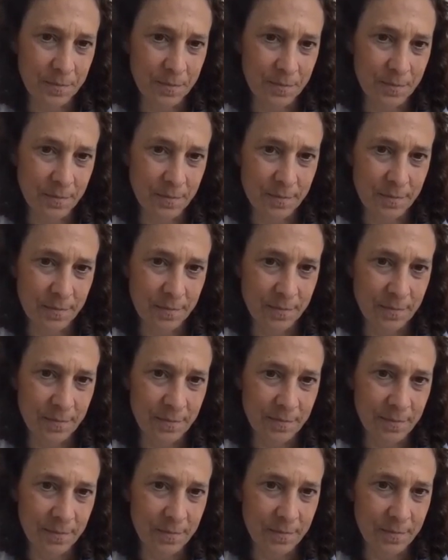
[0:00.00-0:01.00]

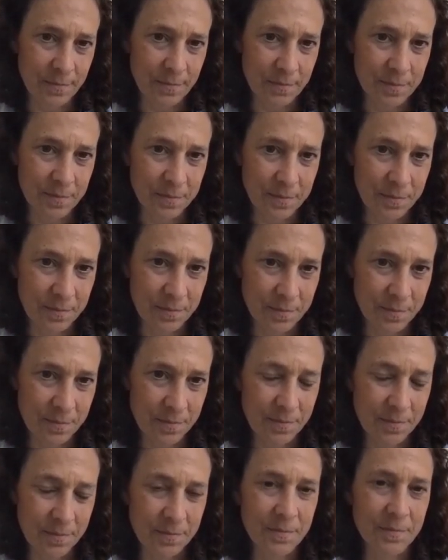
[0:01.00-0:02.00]

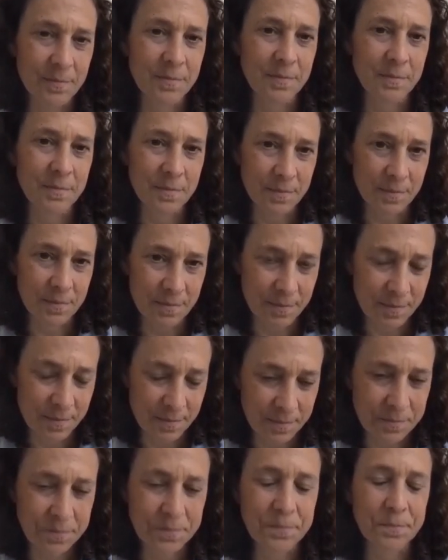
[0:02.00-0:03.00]

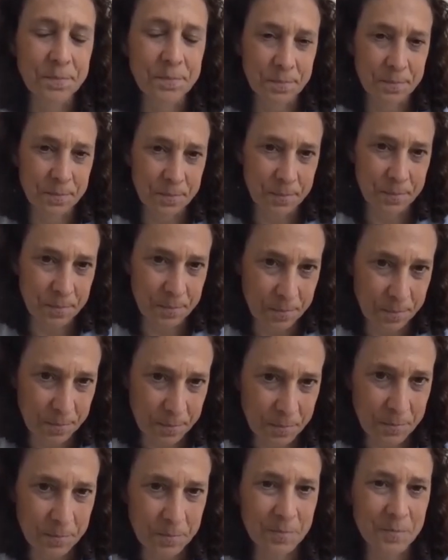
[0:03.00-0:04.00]

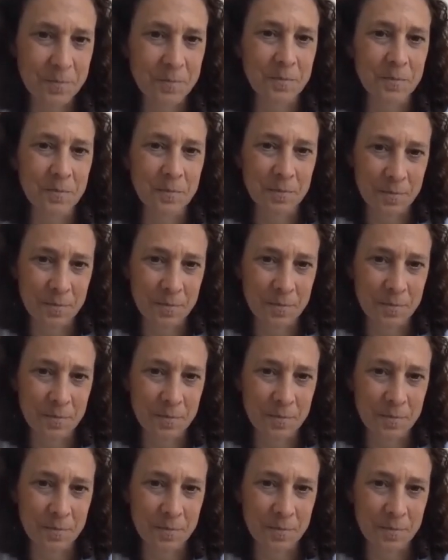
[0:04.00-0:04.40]
No words are spoken by the person on screen.